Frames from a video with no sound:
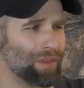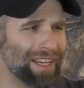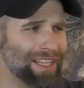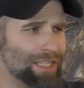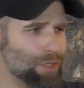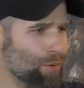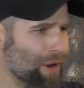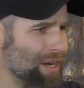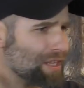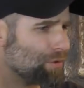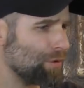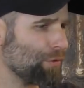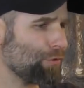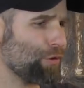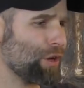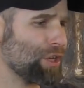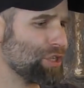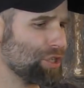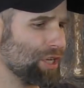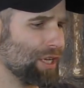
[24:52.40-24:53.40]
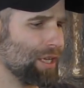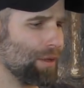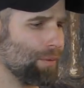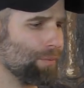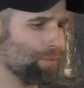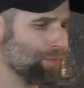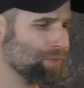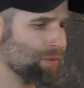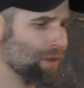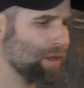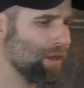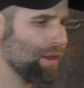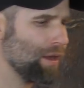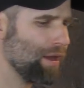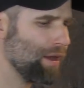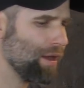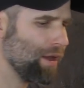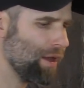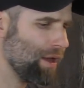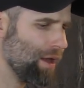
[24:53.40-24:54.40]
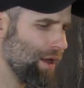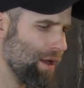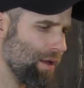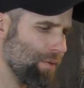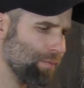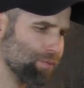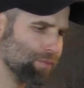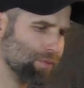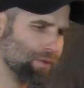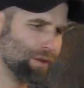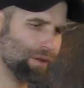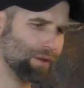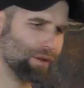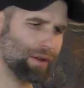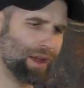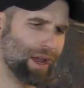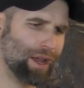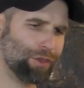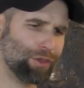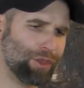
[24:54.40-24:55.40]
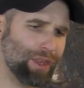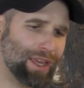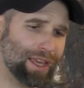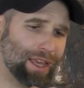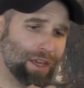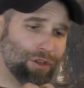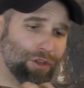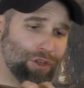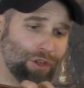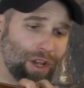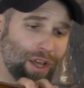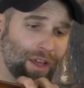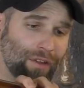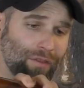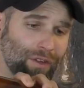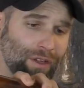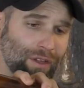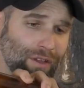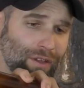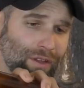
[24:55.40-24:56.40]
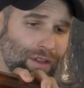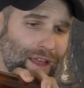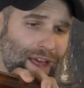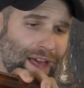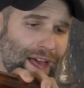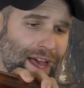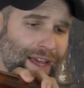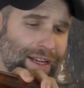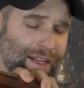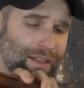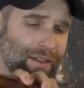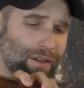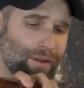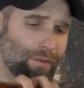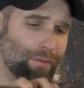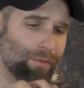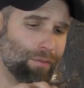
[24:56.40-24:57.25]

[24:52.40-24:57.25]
It's quite refreshing. I think I could have added